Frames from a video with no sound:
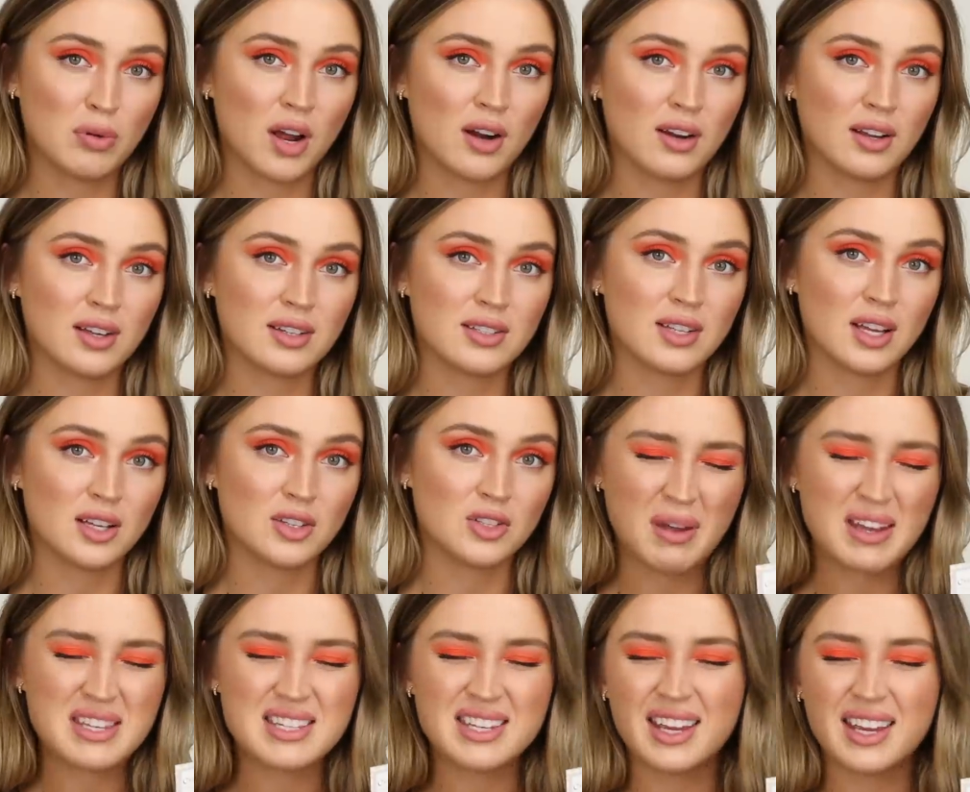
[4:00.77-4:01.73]
products that
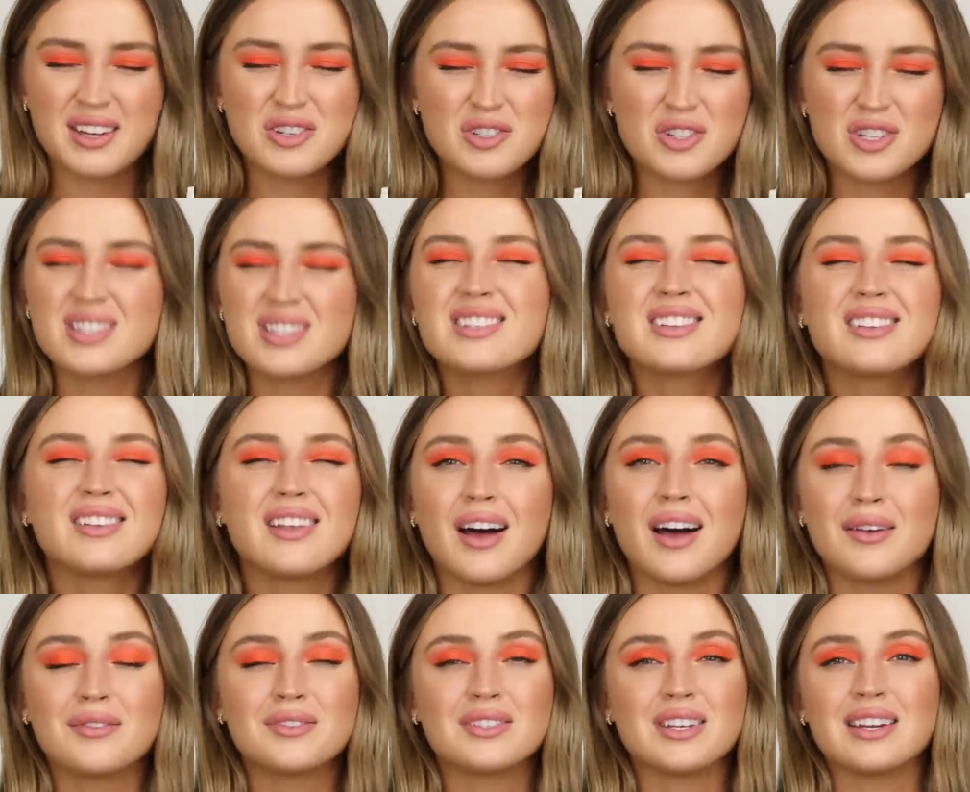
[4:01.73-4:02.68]
my skin just
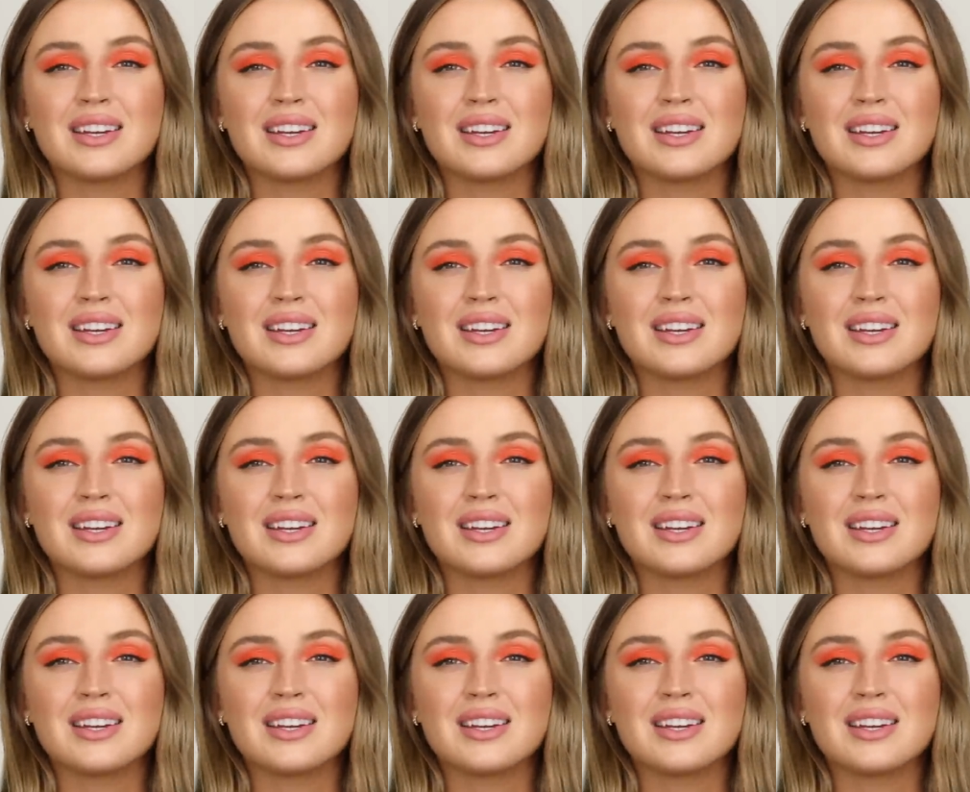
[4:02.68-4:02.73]
loves.